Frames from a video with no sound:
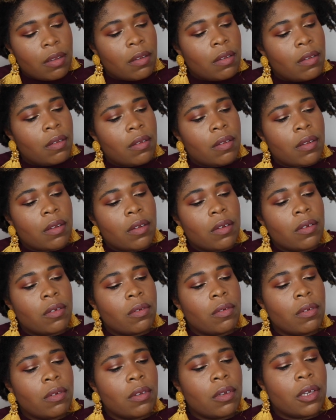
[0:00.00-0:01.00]

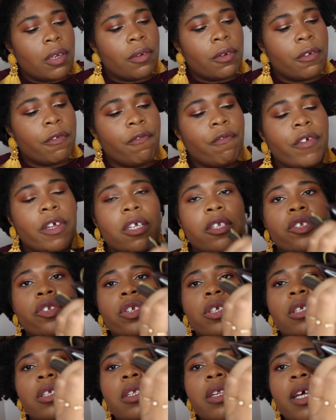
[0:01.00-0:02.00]
So it'll fit
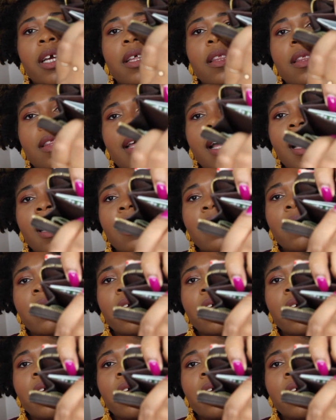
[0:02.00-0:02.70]
just like that.